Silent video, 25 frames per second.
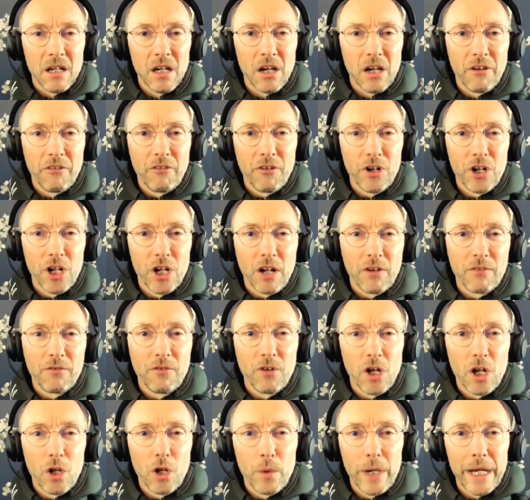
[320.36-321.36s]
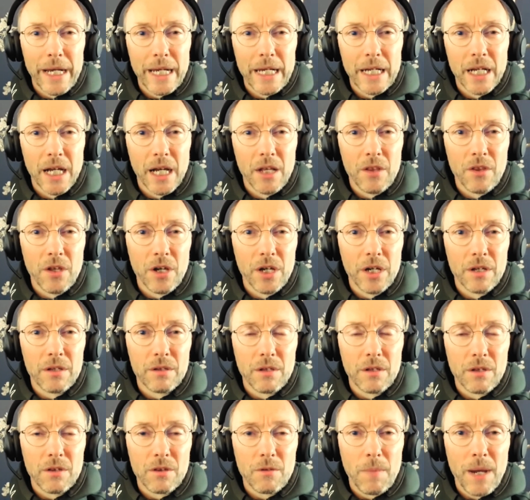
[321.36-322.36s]
for not following
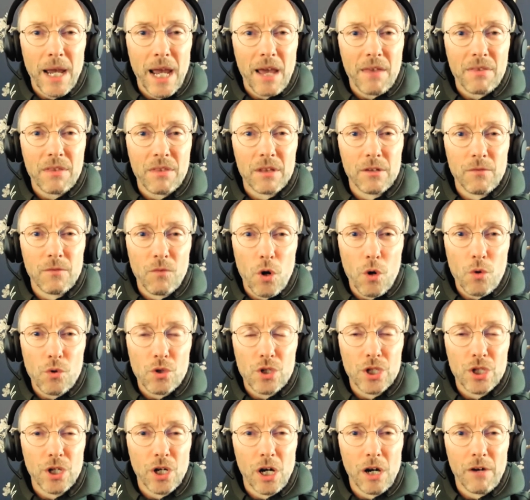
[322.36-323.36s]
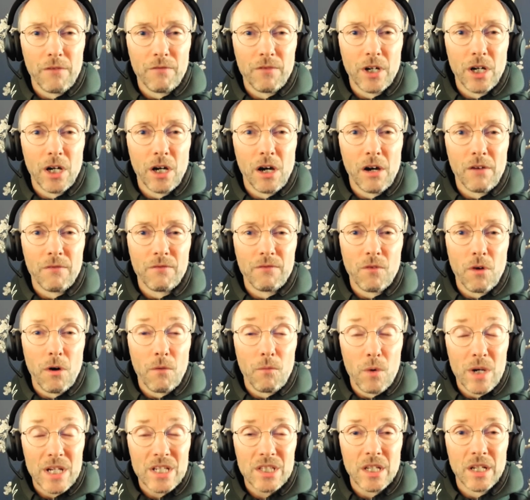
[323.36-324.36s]
the path and the road of
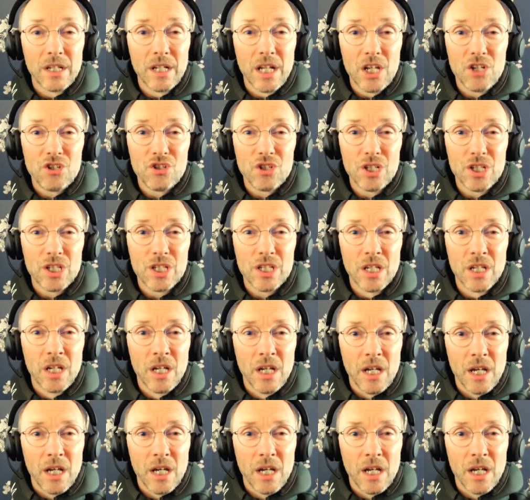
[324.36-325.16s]
Western nations.